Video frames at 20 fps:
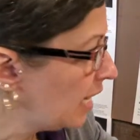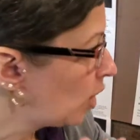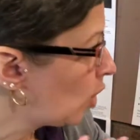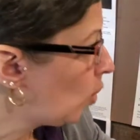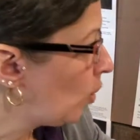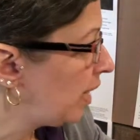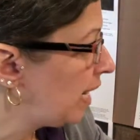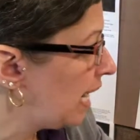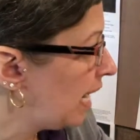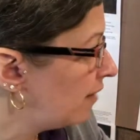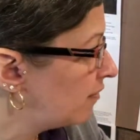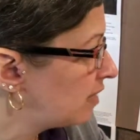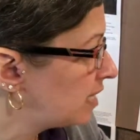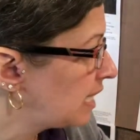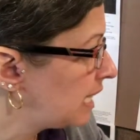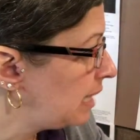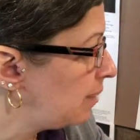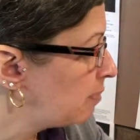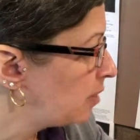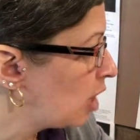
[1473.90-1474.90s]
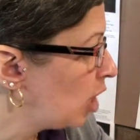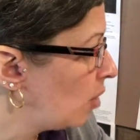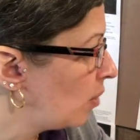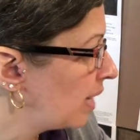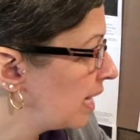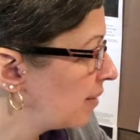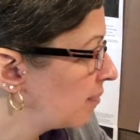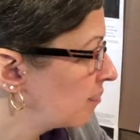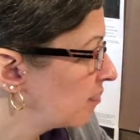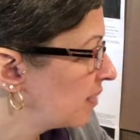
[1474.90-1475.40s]
quit. I have to keep going.
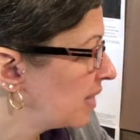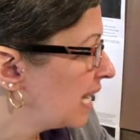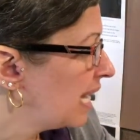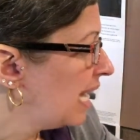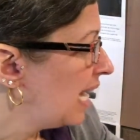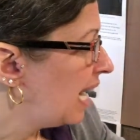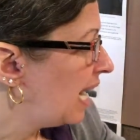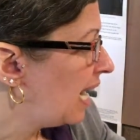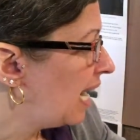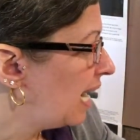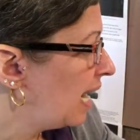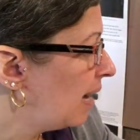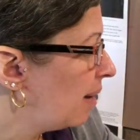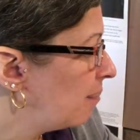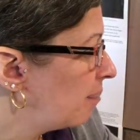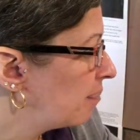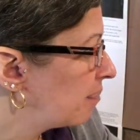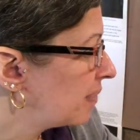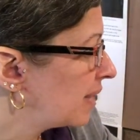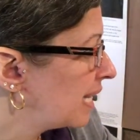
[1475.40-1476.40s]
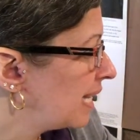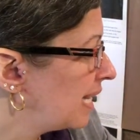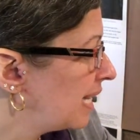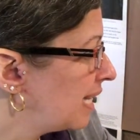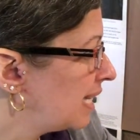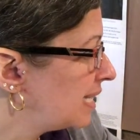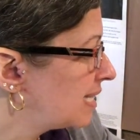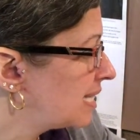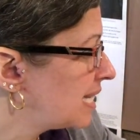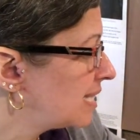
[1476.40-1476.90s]
It
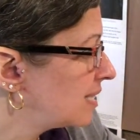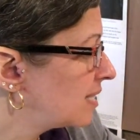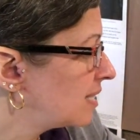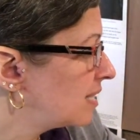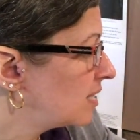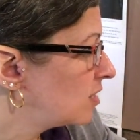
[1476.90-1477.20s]
says,